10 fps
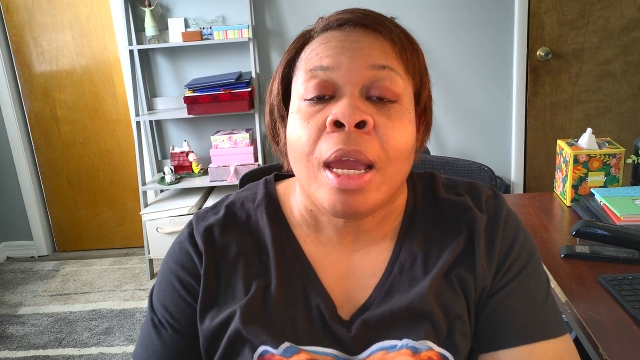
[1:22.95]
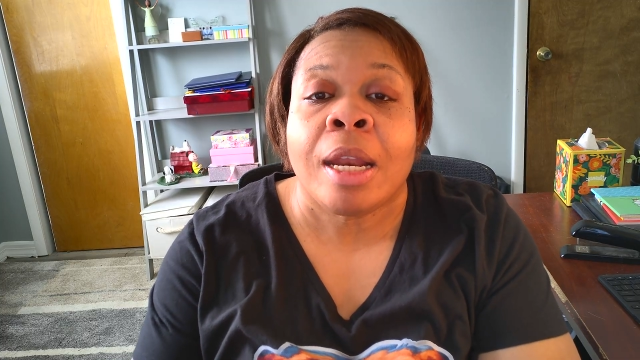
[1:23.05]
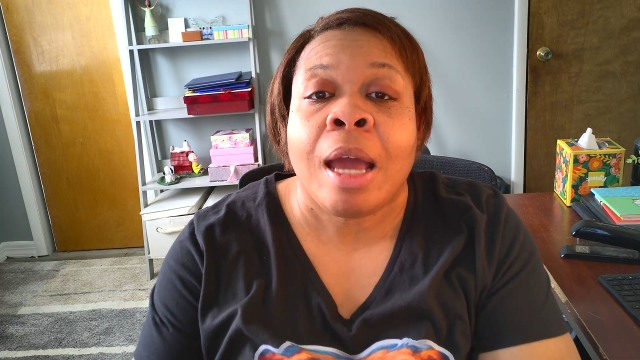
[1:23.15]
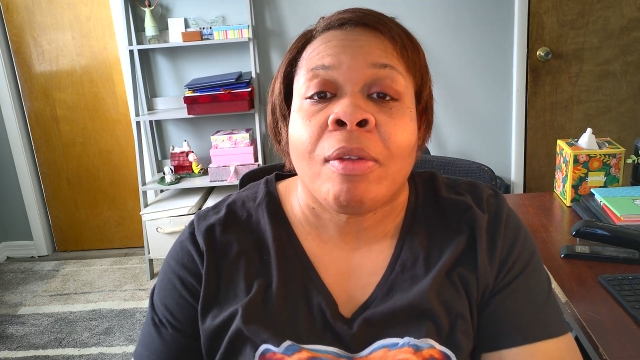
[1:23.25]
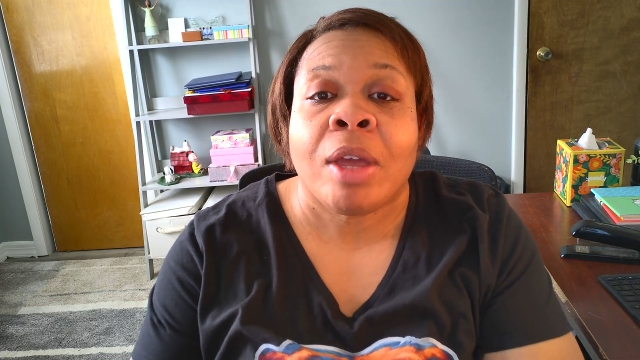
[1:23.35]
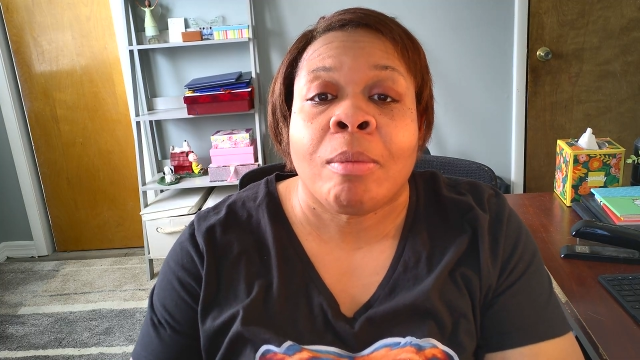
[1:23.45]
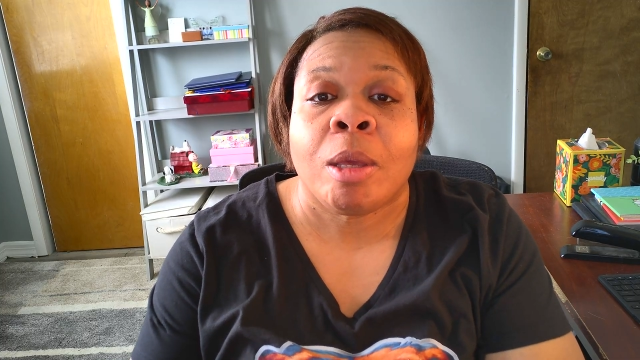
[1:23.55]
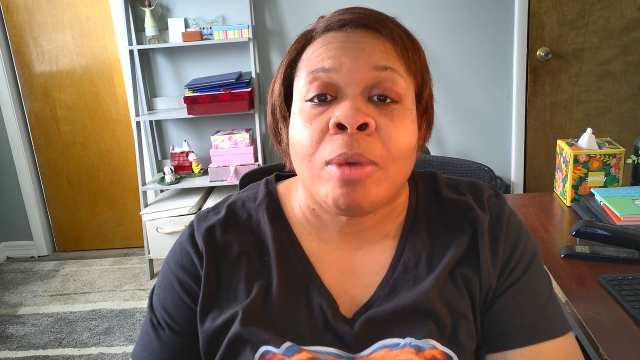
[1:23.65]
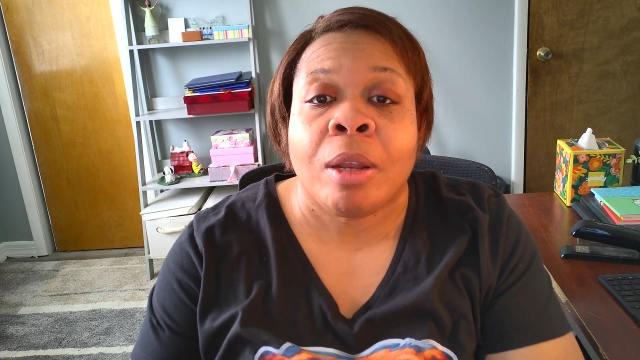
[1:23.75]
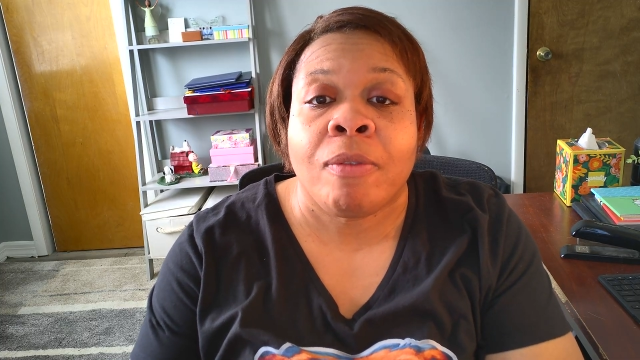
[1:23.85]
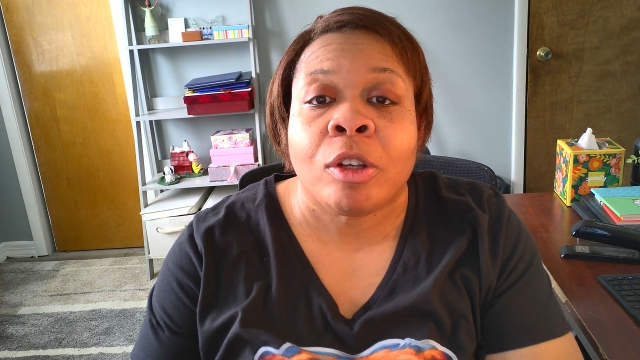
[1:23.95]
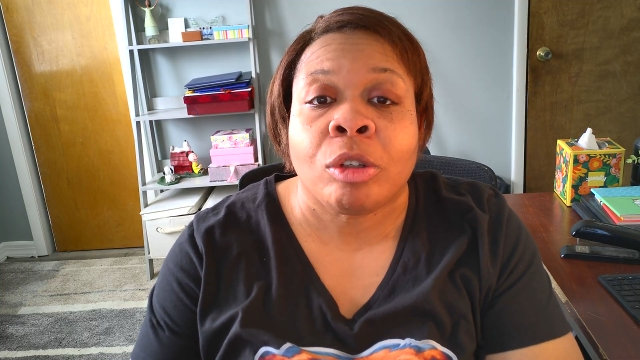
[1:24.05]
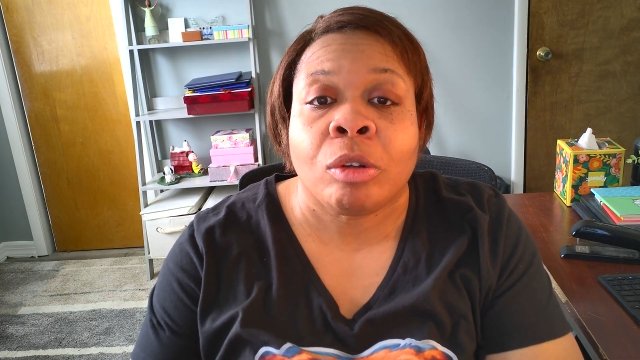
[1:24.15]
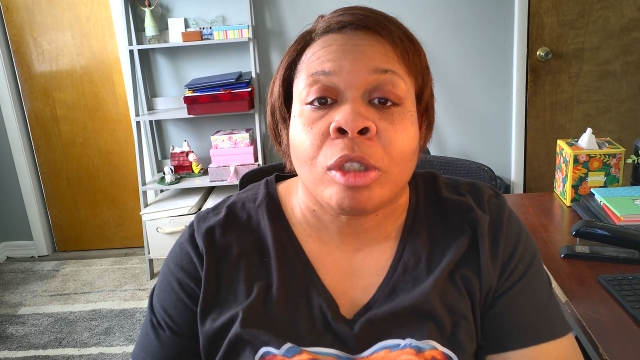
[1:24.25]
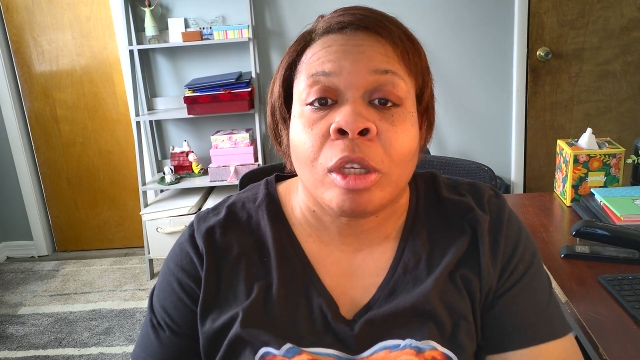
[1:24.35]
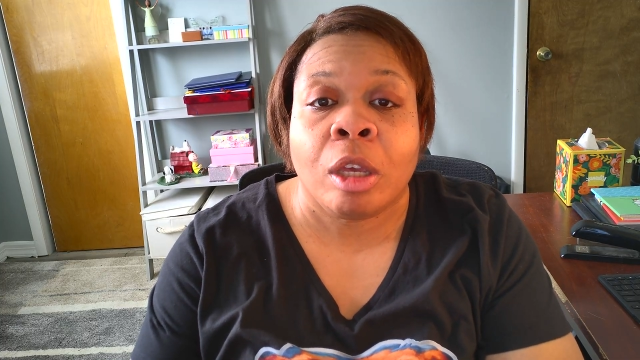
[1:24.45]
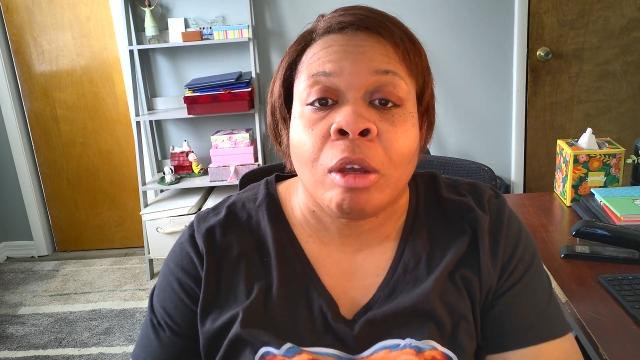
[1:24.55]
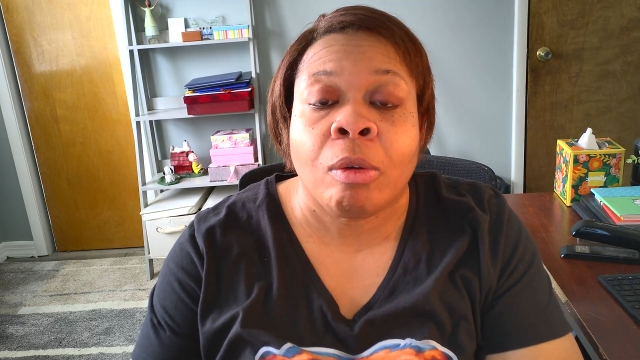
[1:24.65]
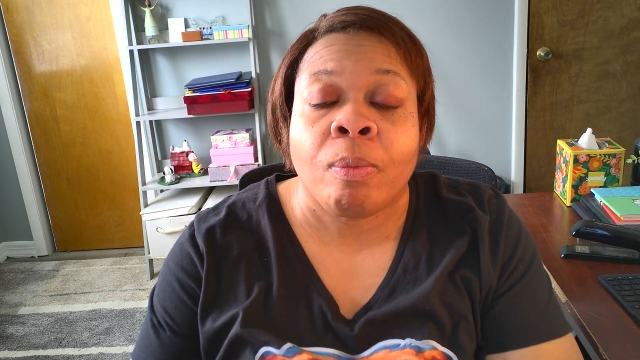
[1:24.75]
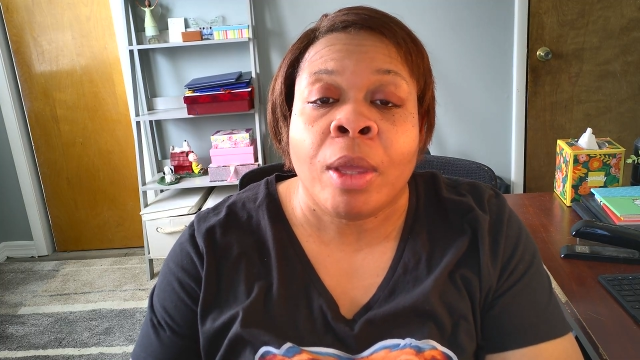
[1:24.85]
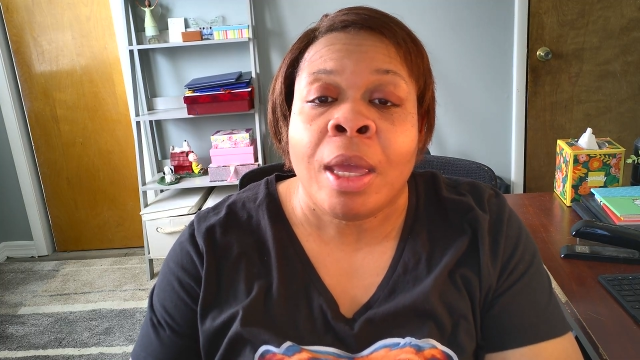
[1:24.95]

and how that can be beneficial to you.